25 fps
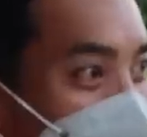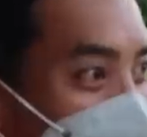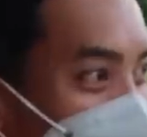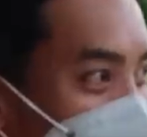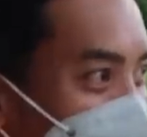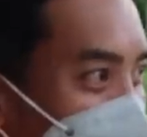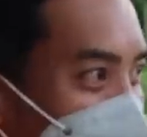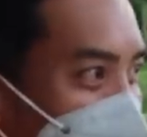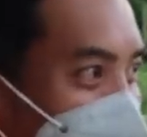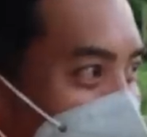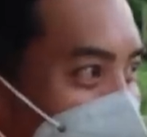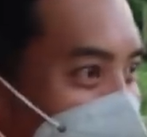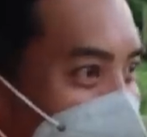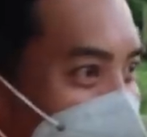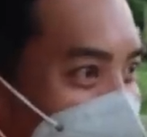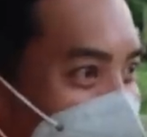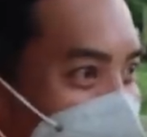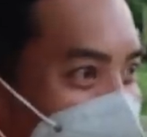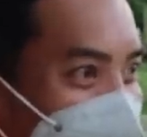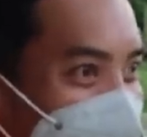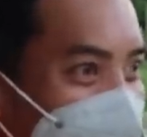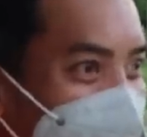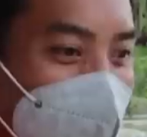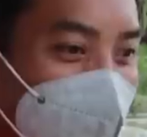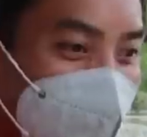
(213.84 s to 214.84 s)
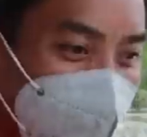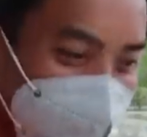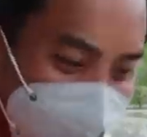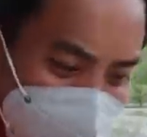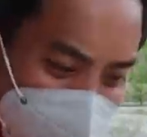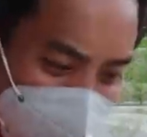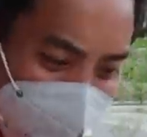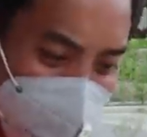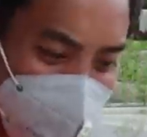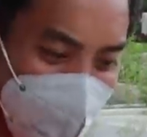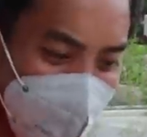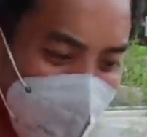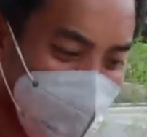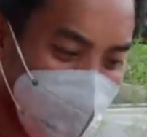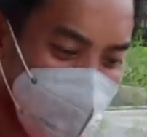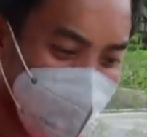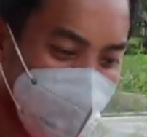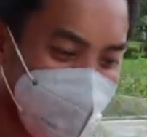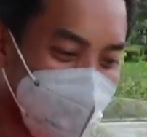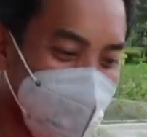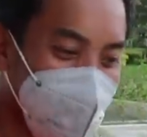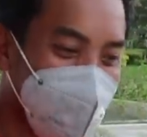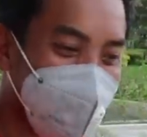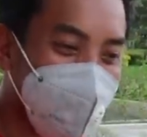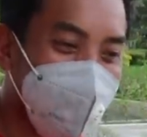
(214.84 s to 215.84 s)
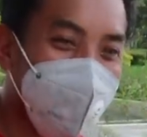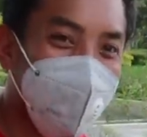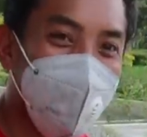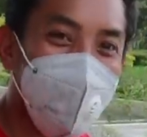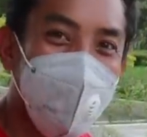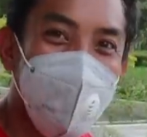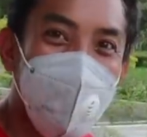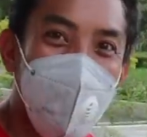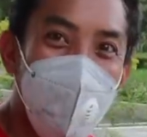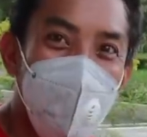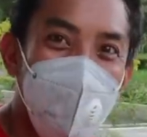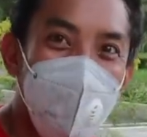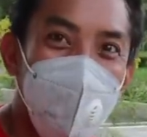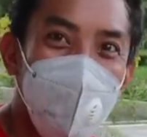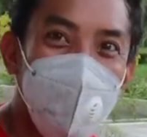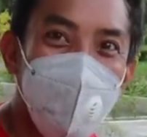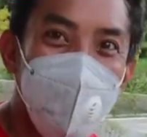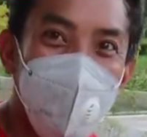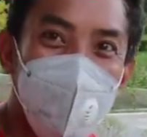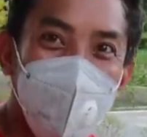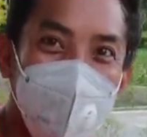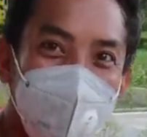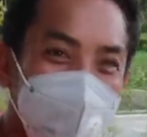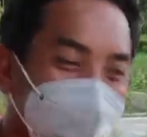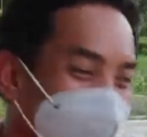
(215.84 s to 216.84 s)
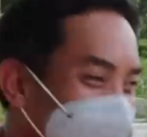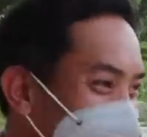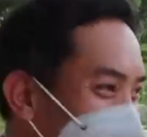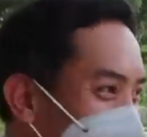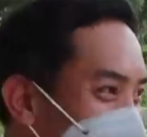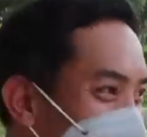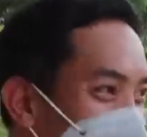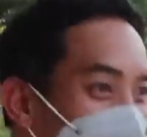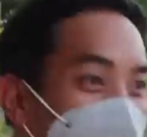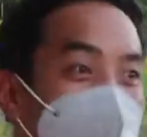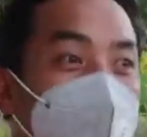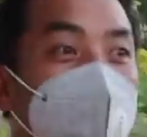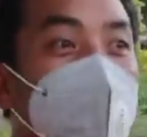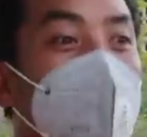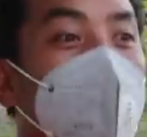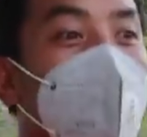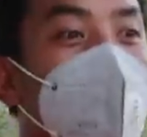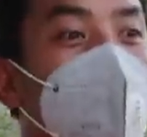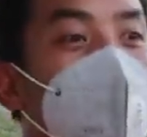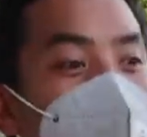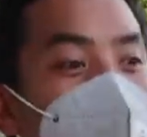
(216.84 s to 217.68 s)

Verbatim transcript: seller, yeah. I was like, this is not a Labrador. like,